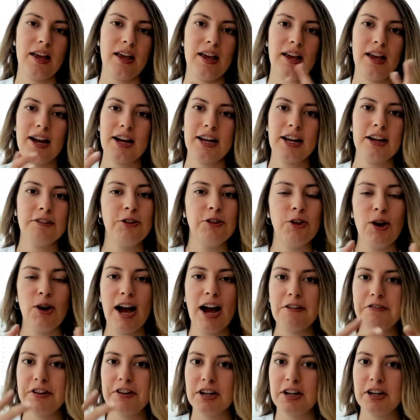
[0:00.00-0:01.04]
And if you
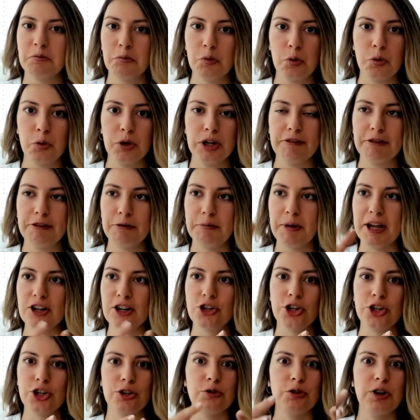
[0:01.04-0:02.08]
have any more
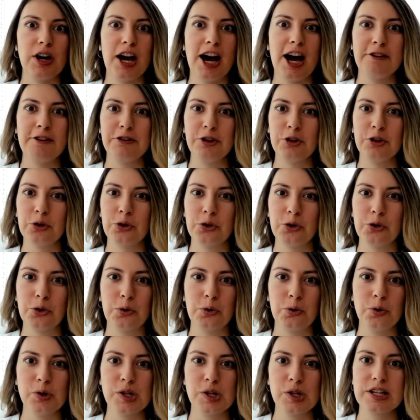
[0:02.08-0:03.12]
information or you have your
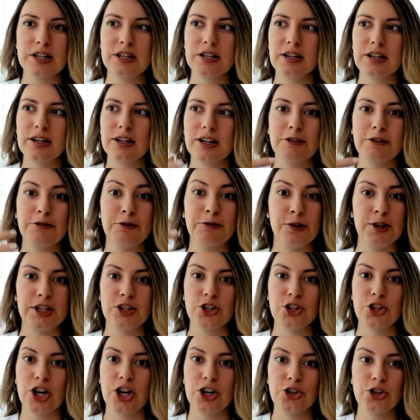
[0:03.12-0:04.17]
thoughts for a
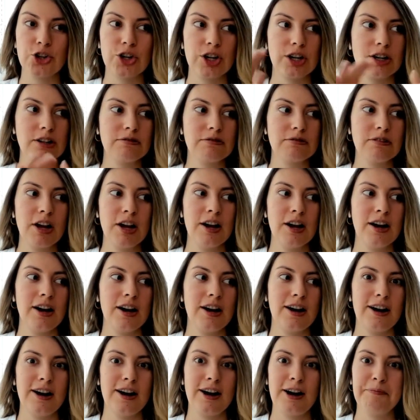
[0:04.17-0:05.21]
discussion,
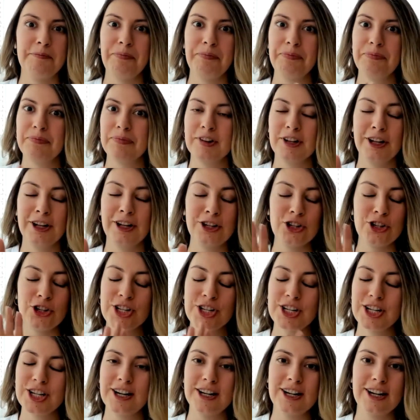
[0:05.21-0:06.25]
let's
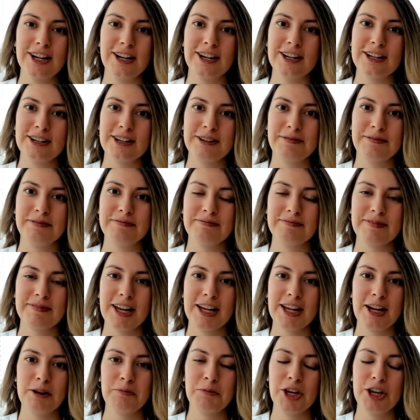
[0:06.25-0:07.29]
start it.
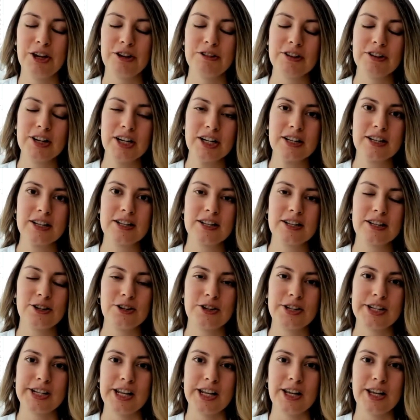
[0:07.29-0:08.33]
And I'm curious
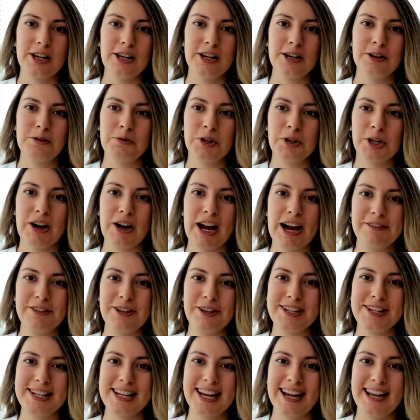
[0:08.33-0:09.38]
to see what you have
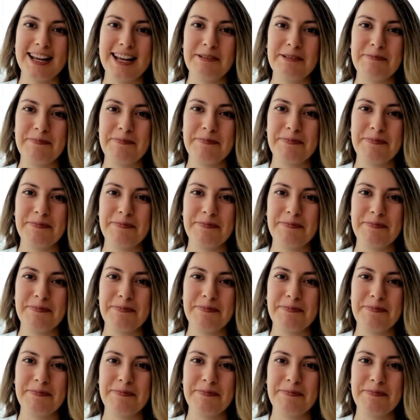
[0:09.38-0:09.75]
to say.